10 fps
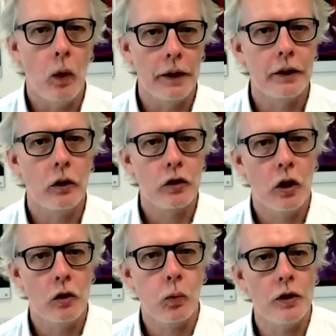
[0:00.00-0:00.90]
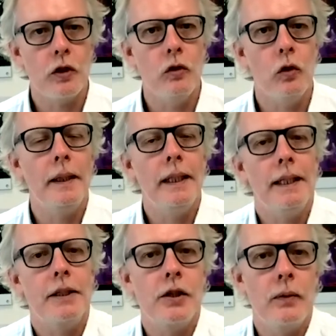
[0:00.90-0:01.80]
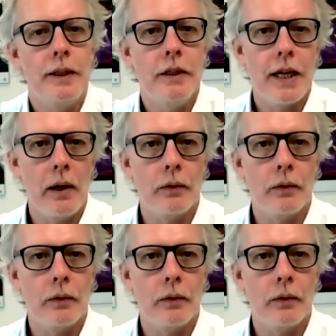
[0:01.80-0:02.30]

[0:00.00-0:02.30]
working on shows, what do you normally like to do in your